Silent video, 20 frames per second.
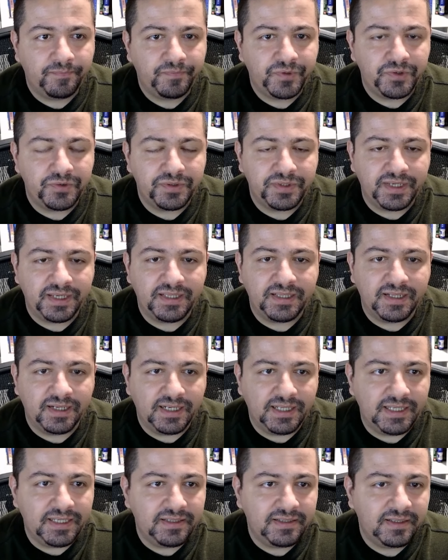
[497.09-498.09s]
to say the
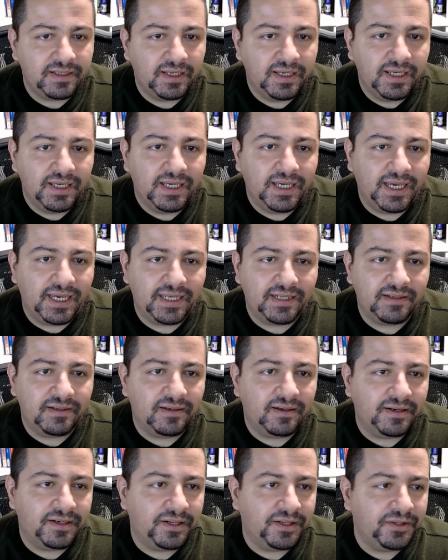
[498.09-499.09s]
least, and
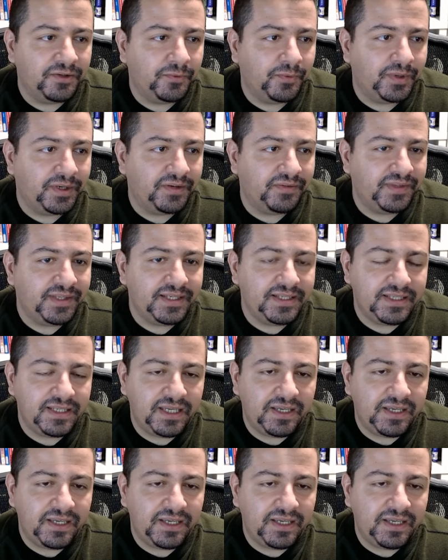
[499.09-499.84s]
another one of these